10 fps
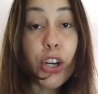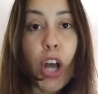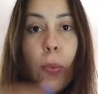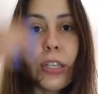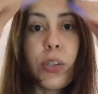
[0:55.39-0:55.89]
you're
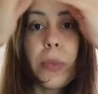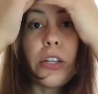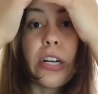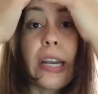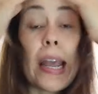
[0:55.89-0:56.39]
going to be
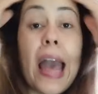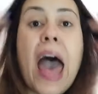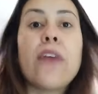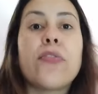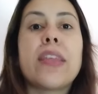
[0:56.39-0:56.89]
learning
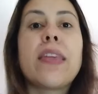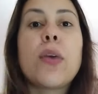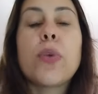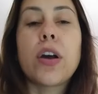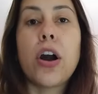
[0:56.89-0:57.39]

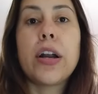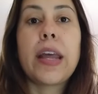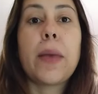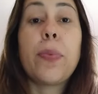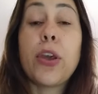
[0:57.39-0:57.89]
everything
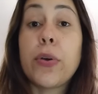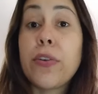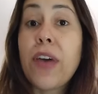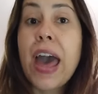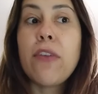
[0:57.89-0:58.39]
regarding
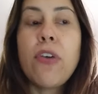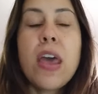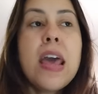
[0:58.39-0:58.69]
Puravive